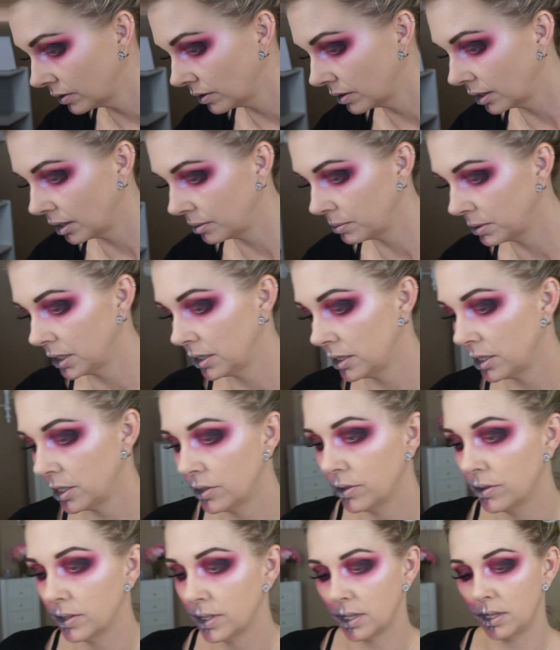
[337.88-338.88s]
I'm going to
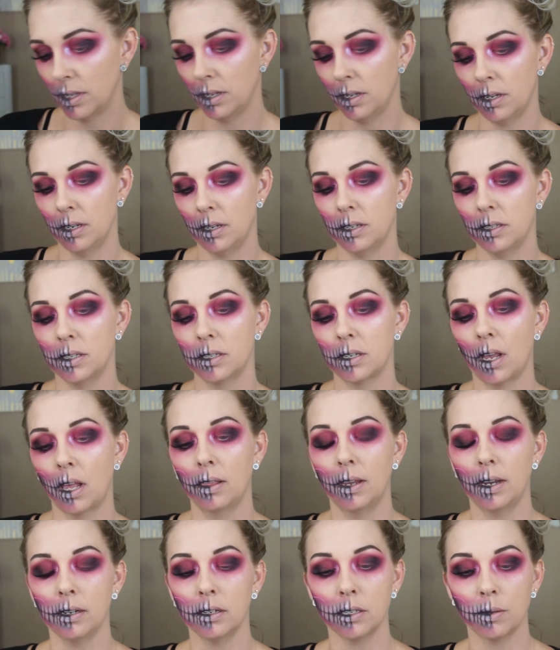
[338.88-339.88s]
use this
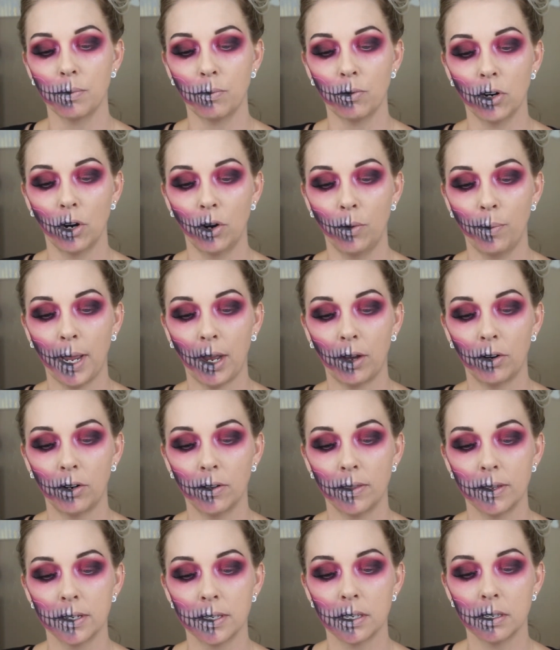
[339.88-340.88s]
Luxe Pro powder.
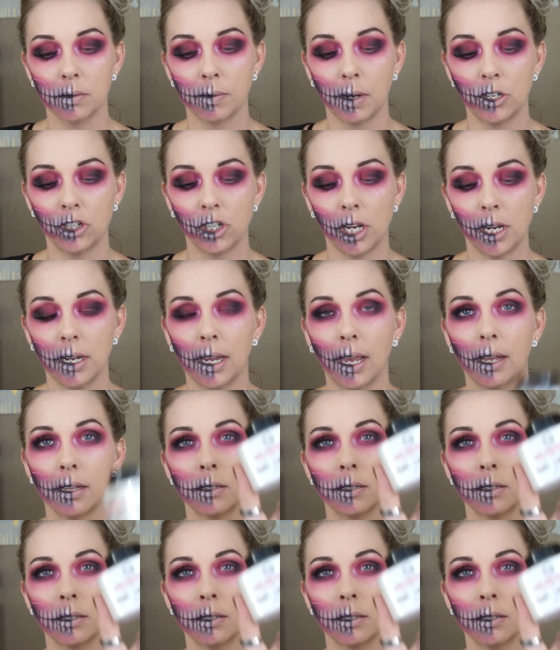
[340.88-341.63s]
This is by J Cat's